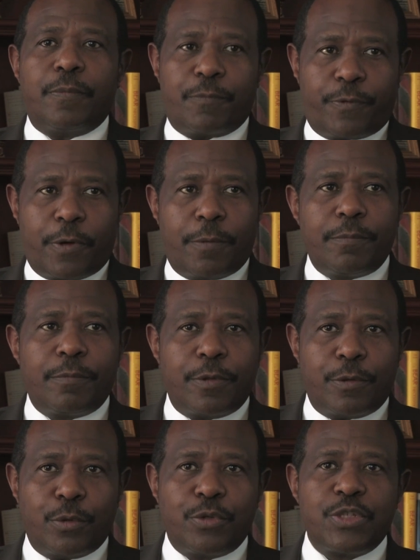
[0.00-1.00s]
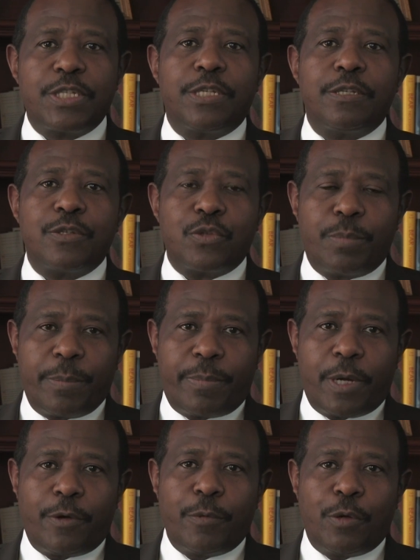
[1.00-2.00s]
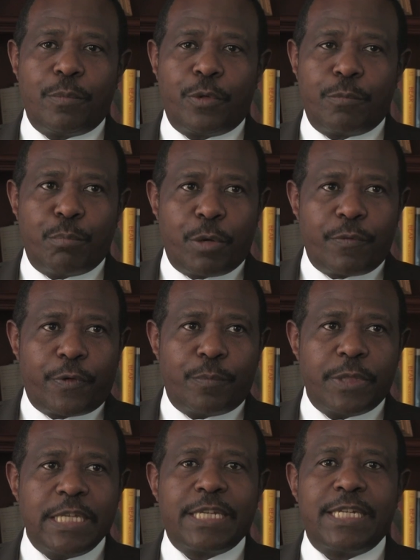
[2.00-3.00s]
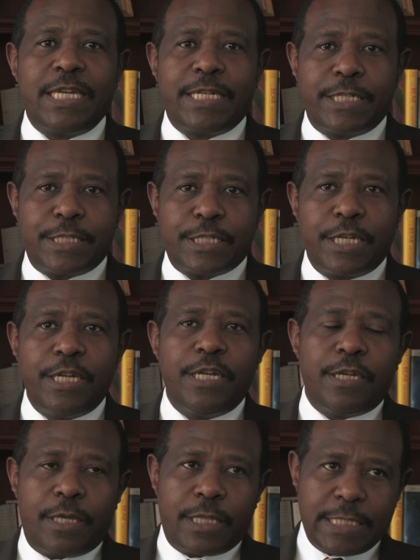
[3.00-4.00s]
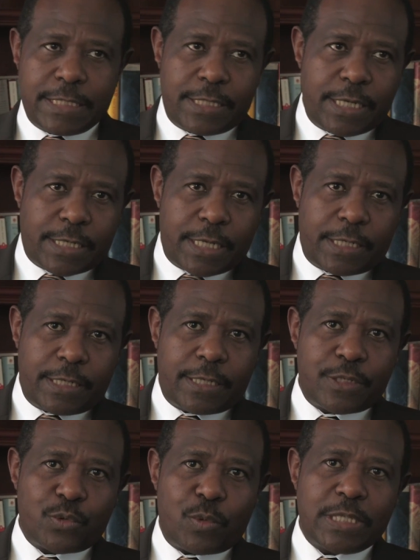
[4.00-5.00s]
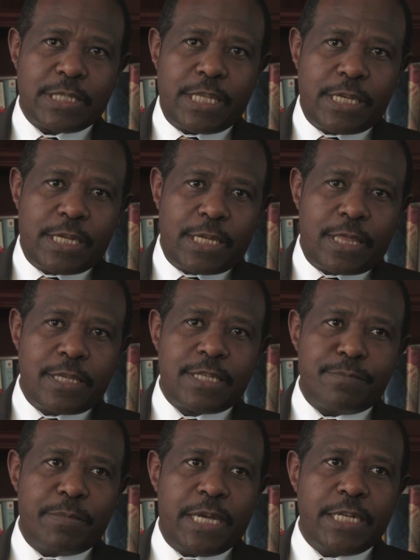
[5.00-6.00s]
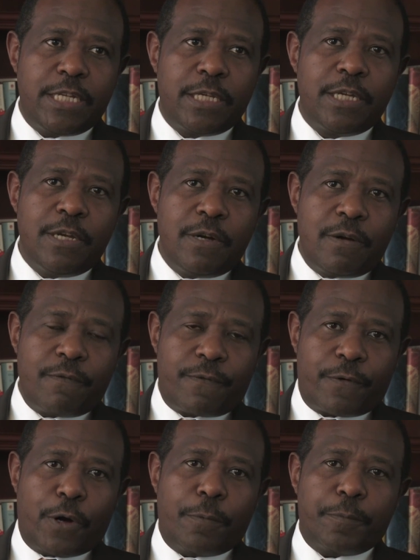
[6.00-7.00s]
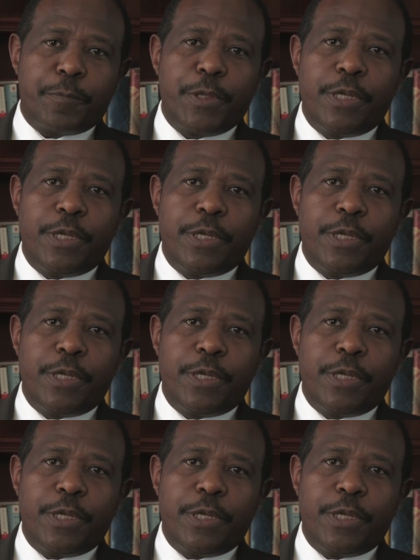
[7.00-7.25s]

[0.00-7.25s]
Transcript: from those superpower, from dictators. And these dictators, once they get this money from